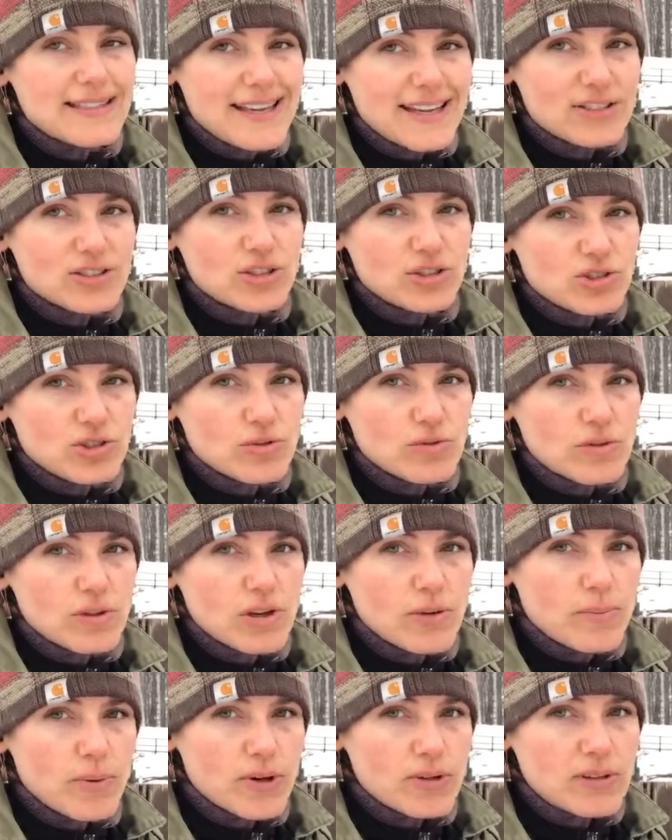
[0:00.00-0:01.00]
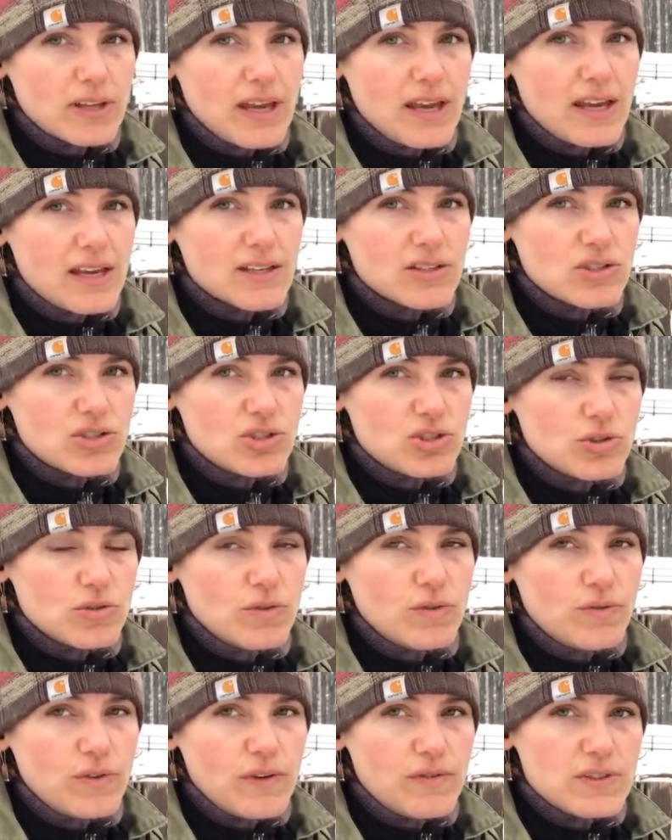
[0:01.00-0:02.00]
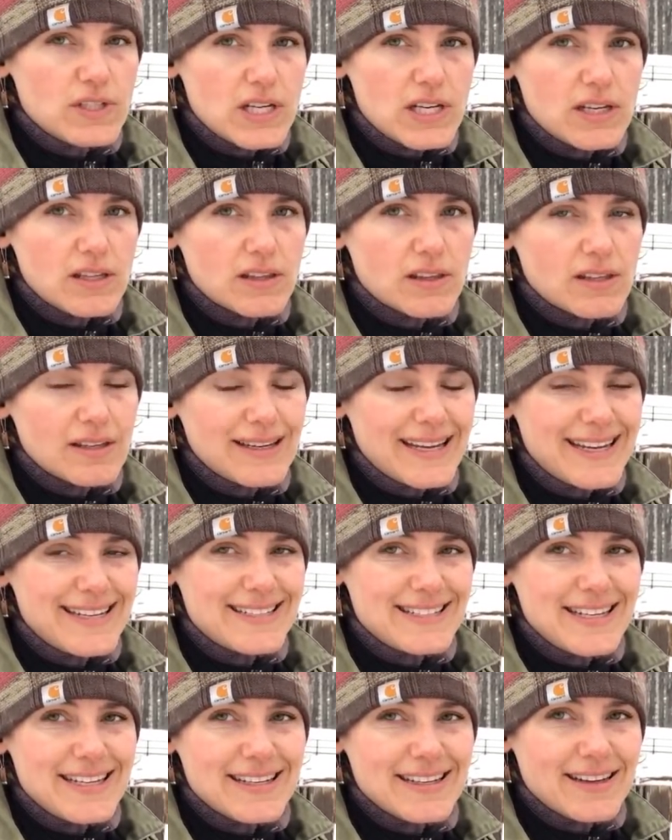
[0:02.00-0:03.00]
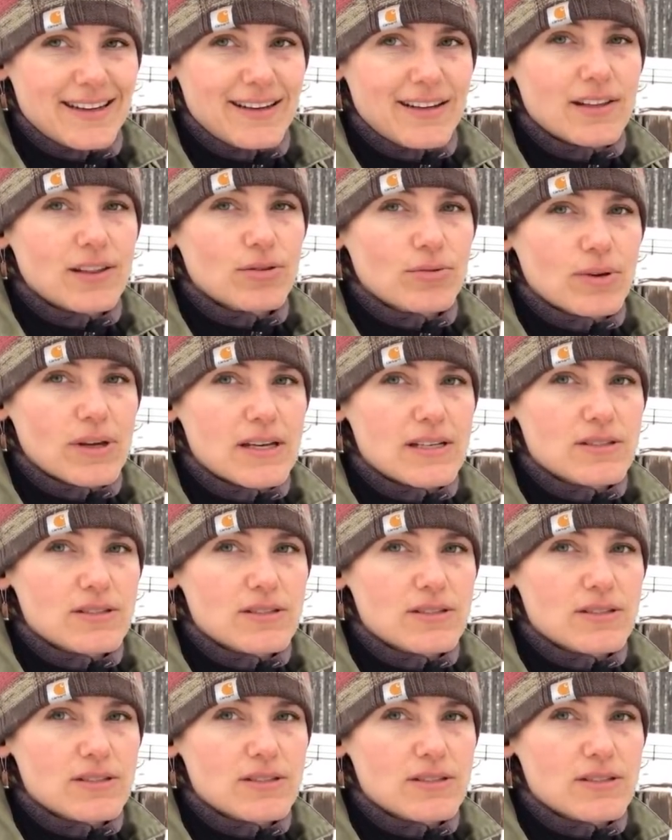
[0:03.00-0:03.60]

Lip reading: actually June. Her birthday is June 15th, 1993.